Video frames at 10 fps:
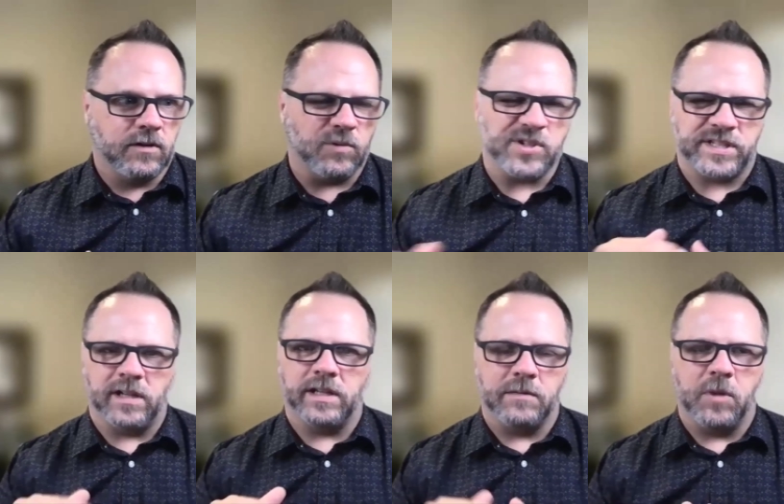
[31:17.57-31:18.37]
we're
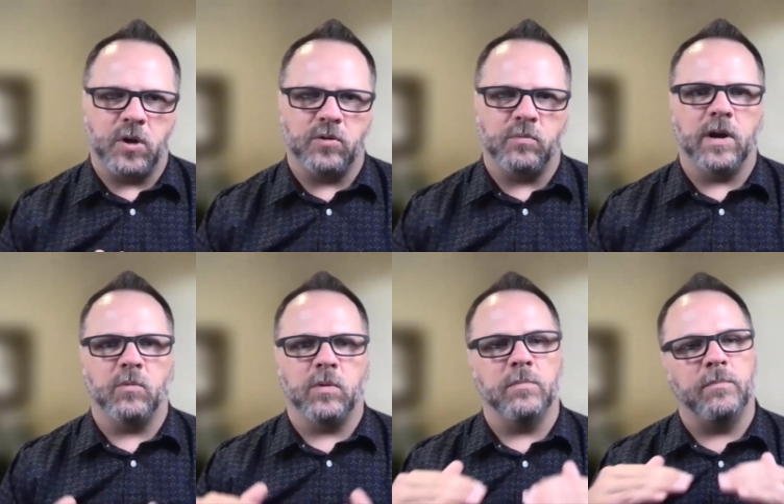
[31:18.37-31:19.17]
still in a mode where
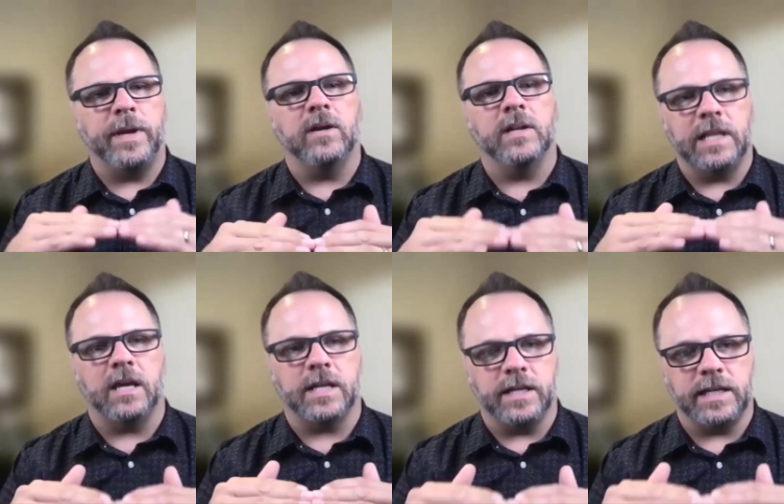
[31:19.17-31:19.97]
we're barely
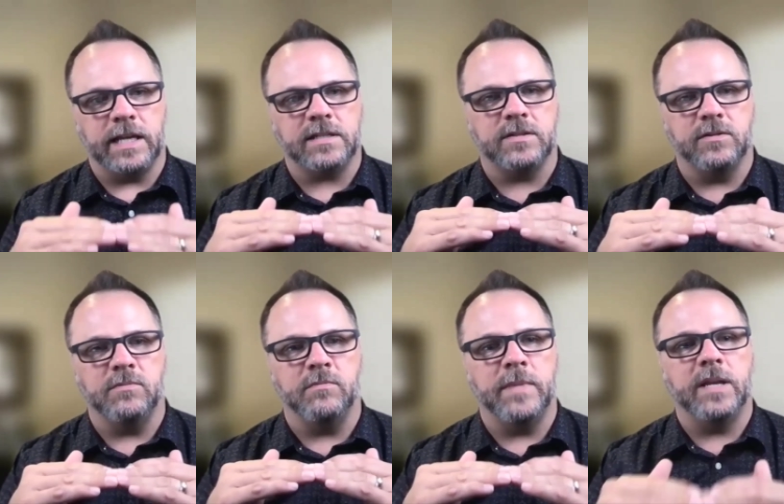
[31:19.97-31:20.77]
lucky to get to
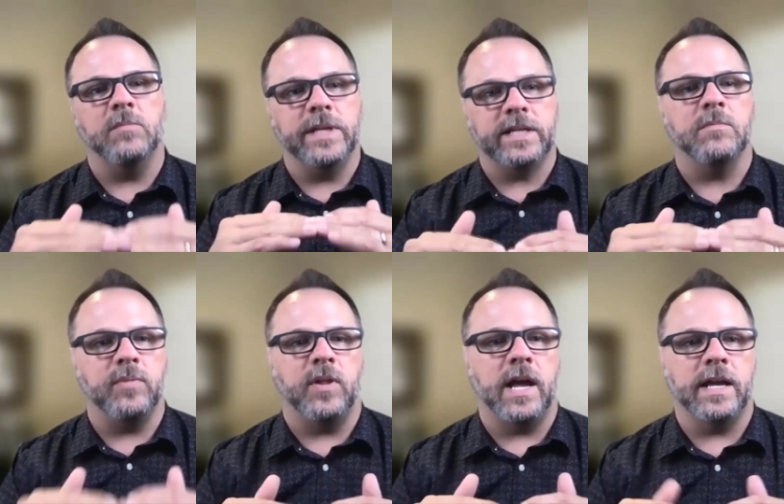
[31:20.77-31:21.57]
minimally
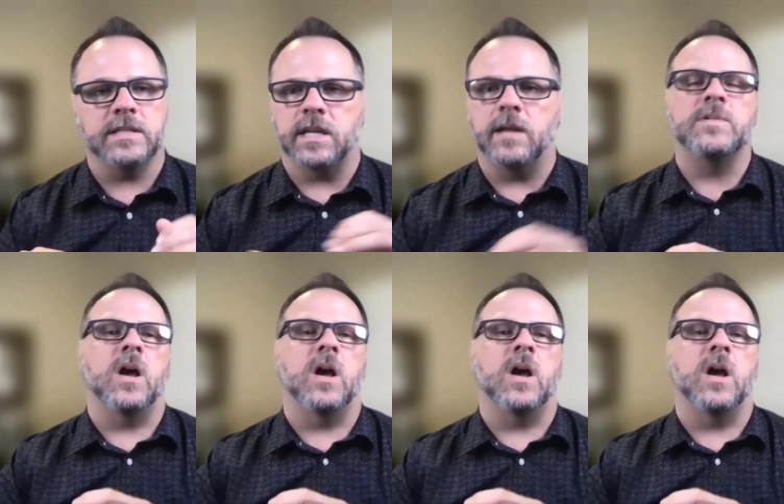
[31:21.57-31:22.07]
compliance. And I'm